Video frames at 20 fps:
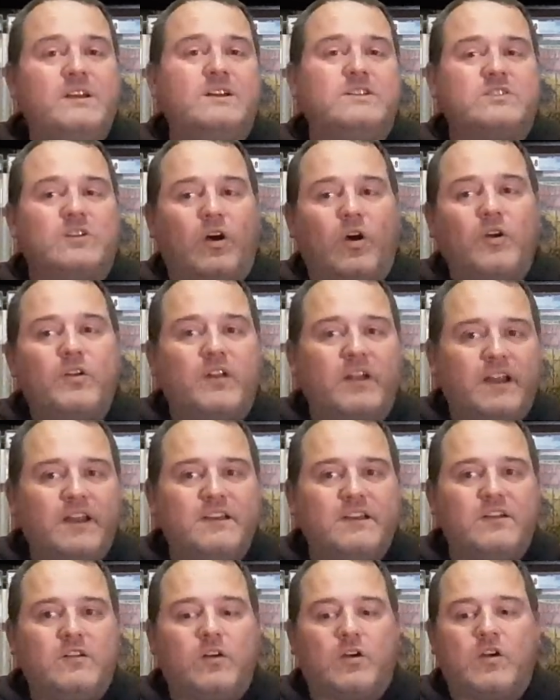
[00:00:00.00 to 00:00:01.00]
So
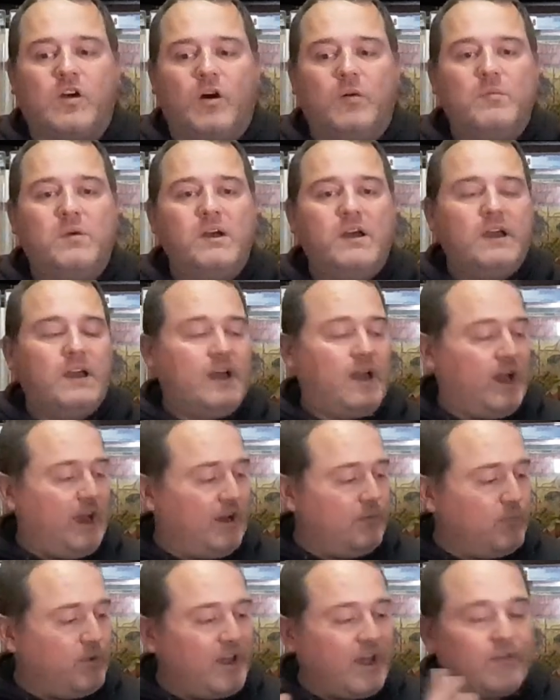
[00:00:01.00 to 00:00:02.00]
ownerindie.com,
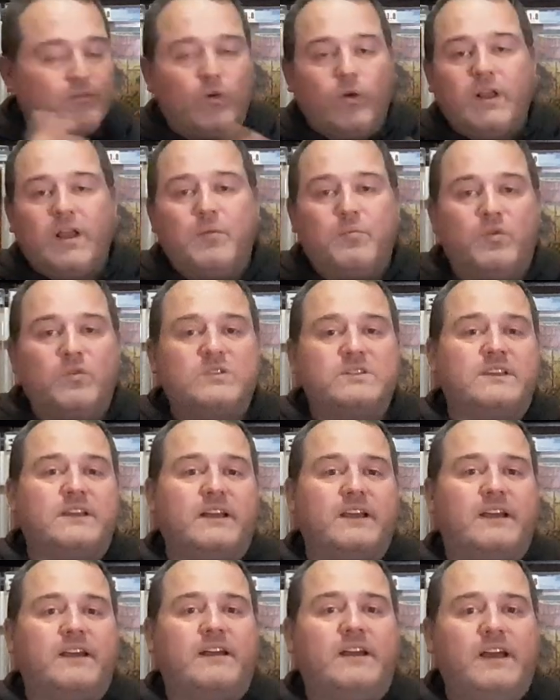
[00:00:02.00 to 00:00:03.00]
and we have all our books
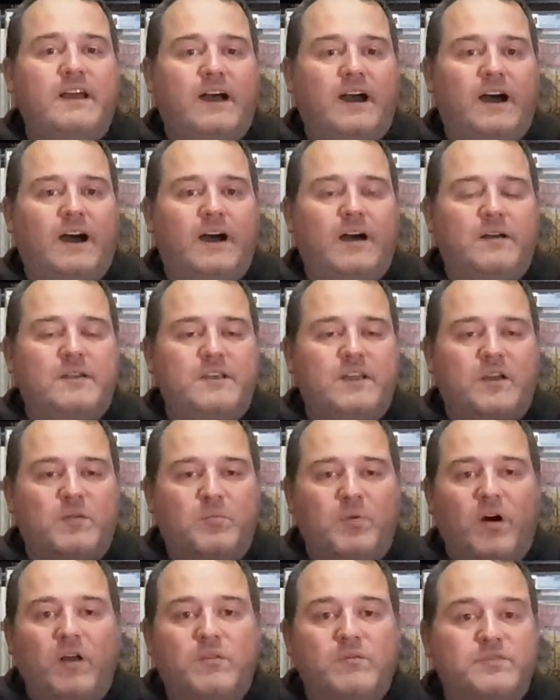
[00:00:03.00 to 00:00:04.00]
there, and you can
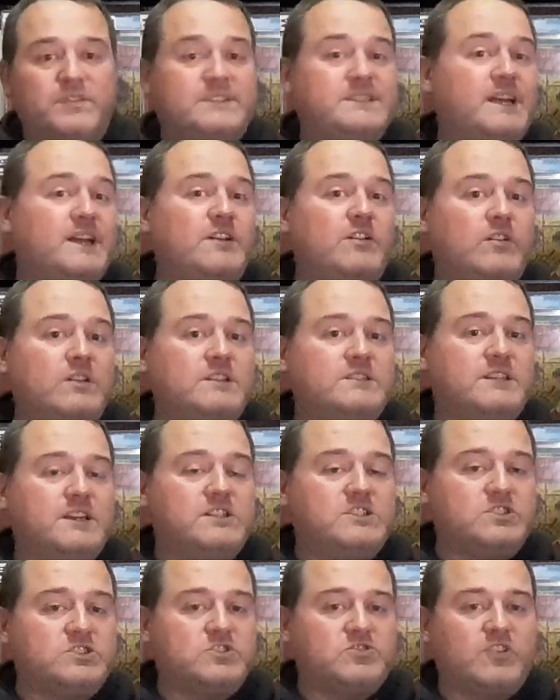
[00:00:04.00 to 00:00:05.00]
buy them for $10
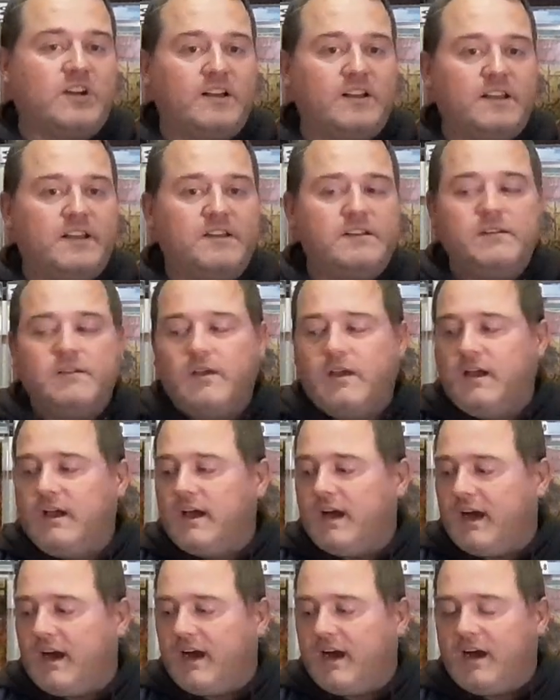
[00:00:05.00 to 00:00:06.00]
each Australian.
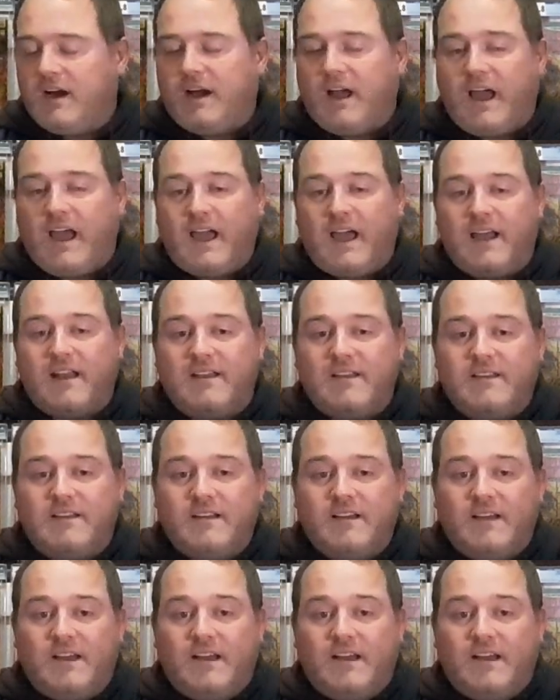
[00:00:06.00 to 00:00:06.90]
And